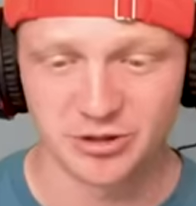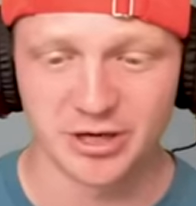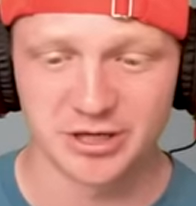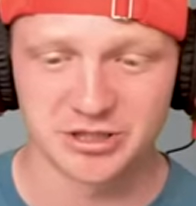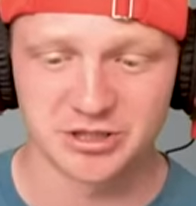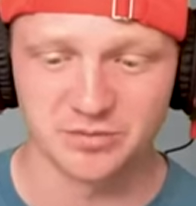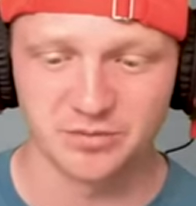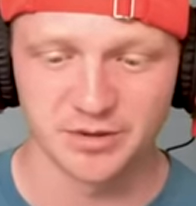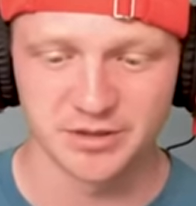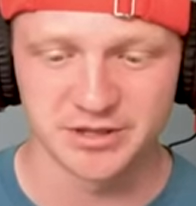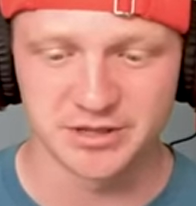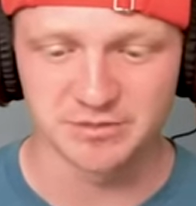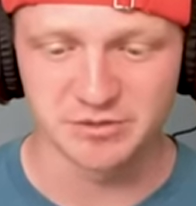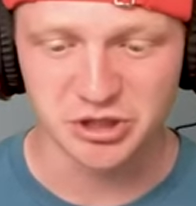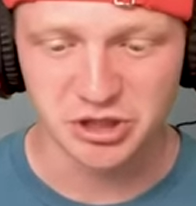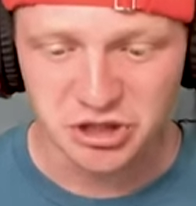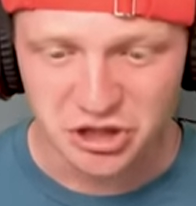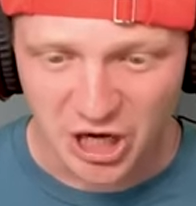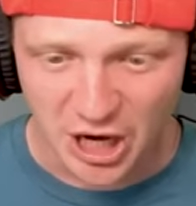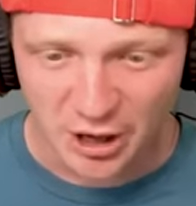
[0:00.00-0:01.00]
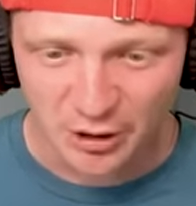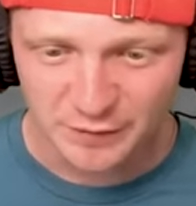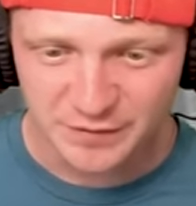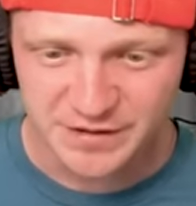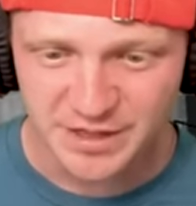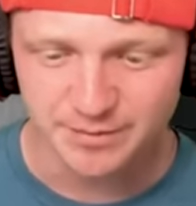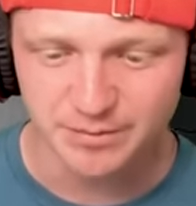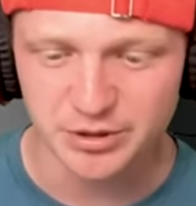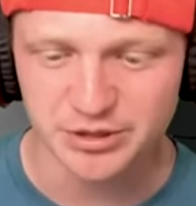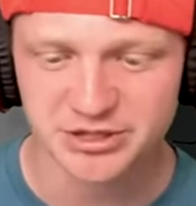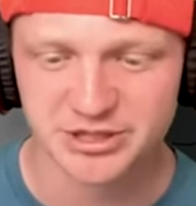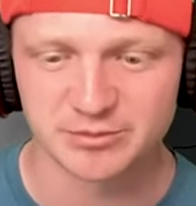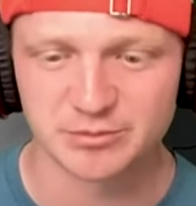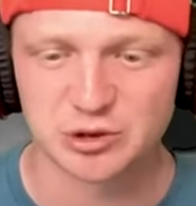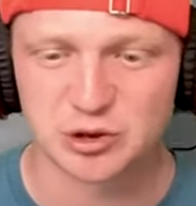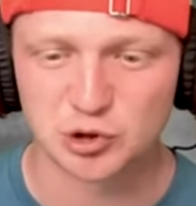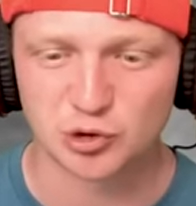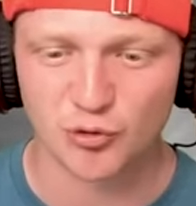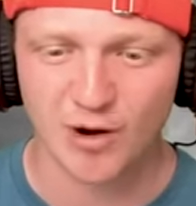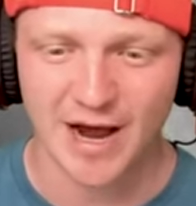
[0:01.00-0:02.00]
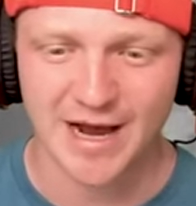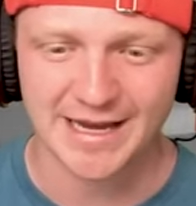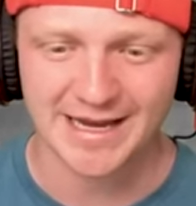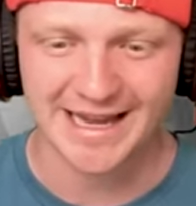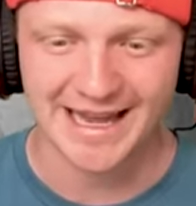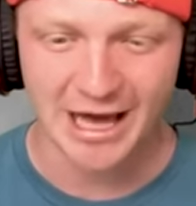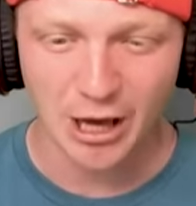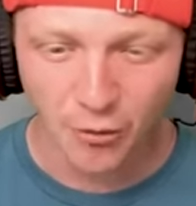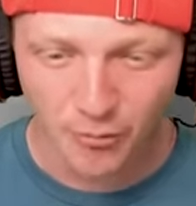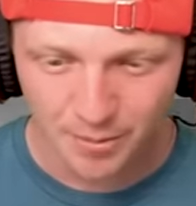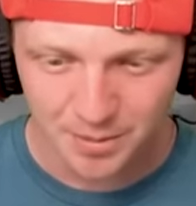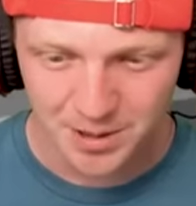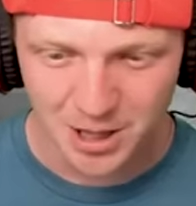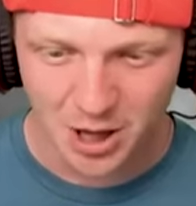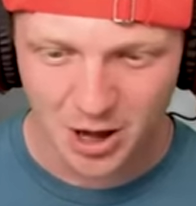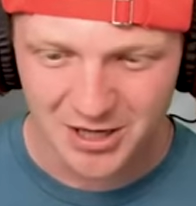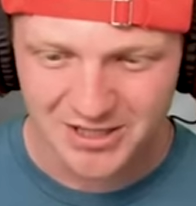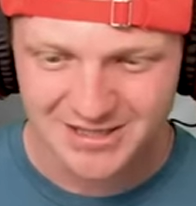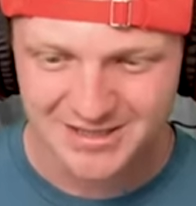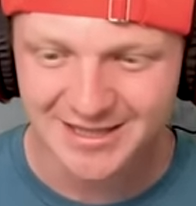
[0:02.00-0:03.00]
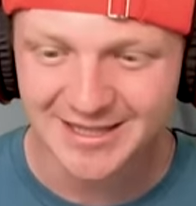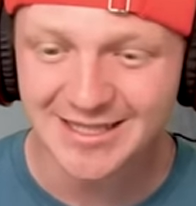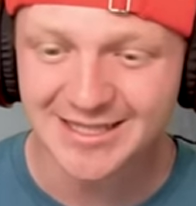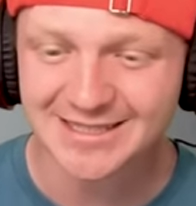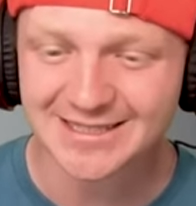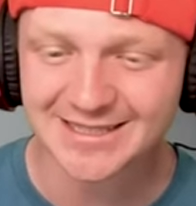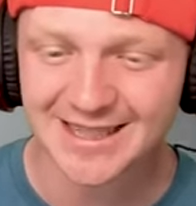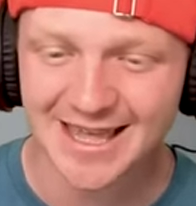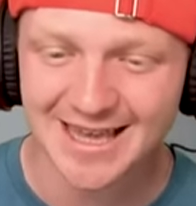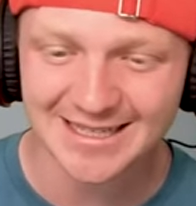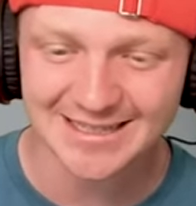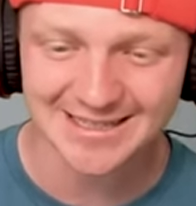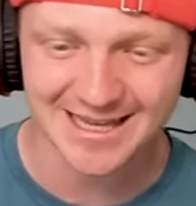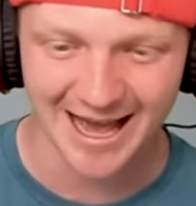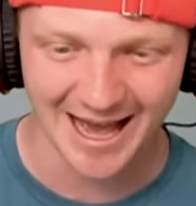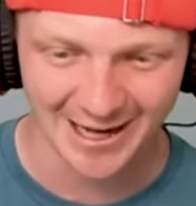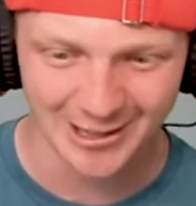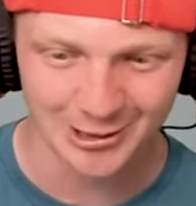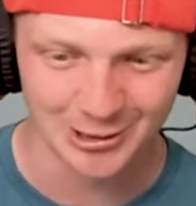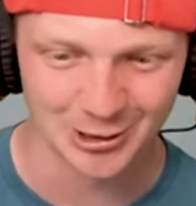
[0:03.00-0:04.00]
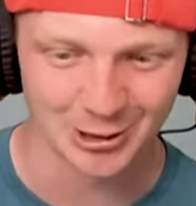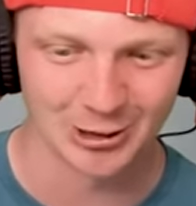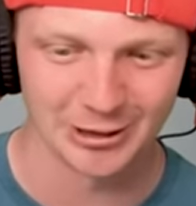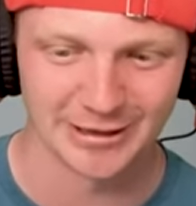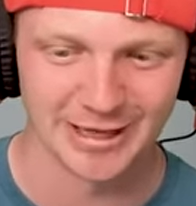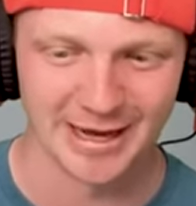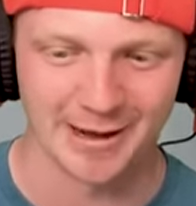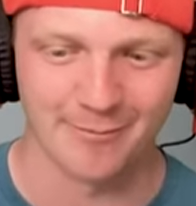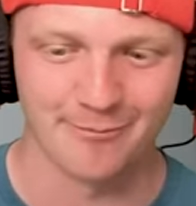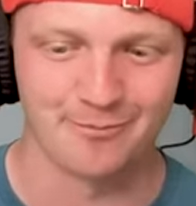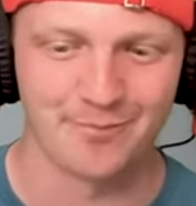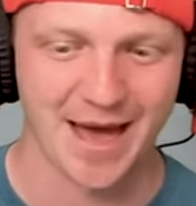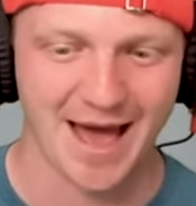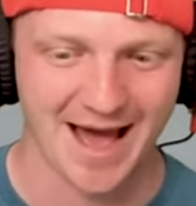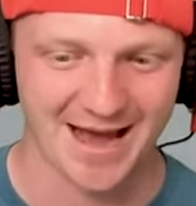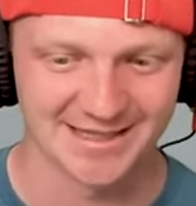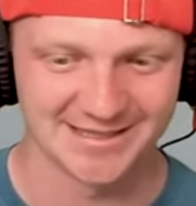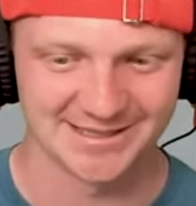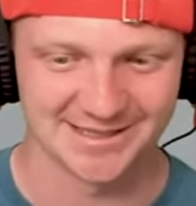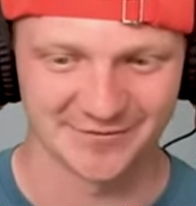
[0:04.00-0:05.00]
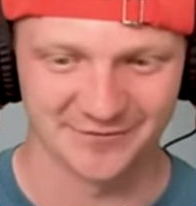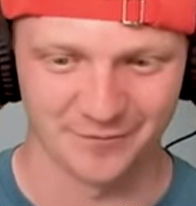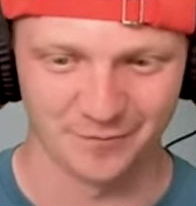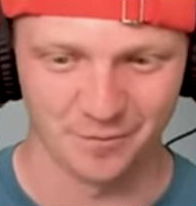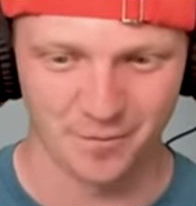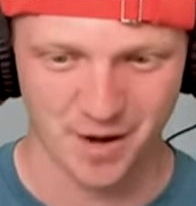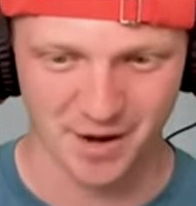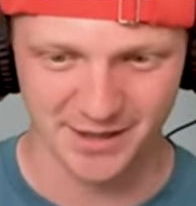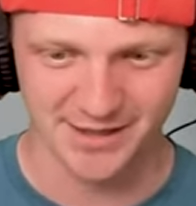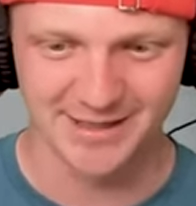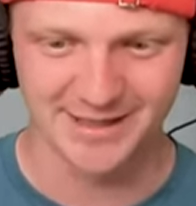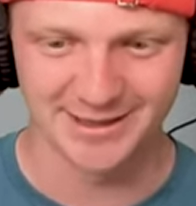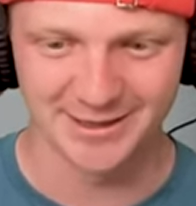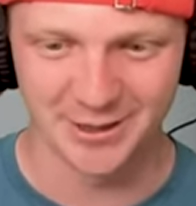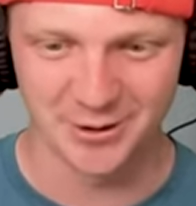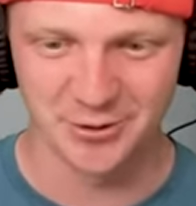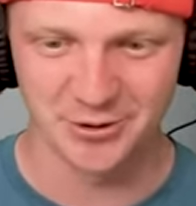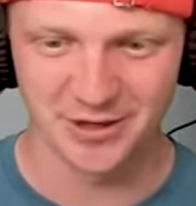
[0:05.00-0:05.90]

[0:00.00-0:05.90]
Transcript: can also build some shelves and put some dried kelp blocks. These things kind of look like bags of money, low